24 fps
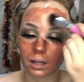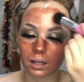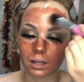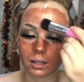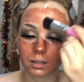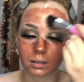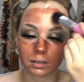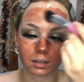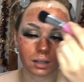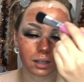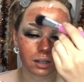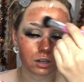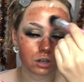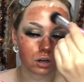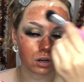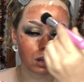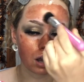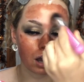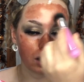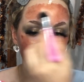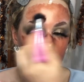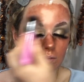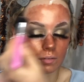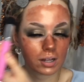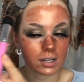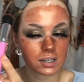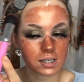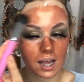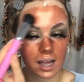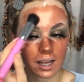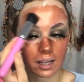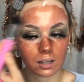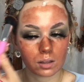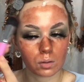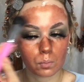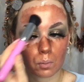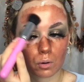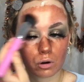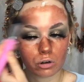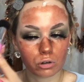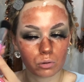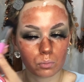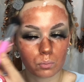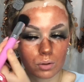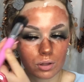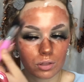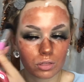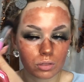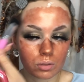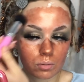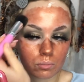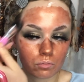and they kind of like take the product with them